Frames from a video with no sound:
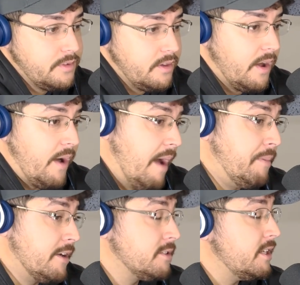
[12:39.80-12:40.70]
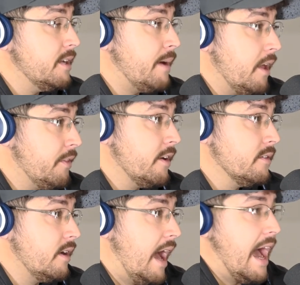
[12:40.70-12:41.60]
I better see him out there.
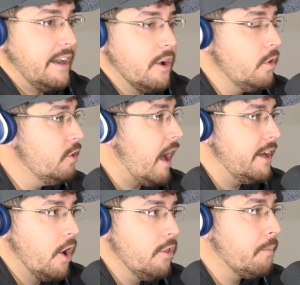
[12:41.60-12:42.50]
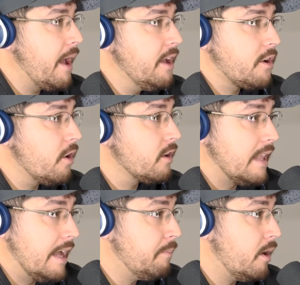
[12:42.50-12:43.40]
I know they're paying Kirk a
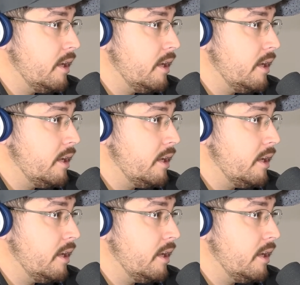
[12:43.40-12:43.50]
lot of money.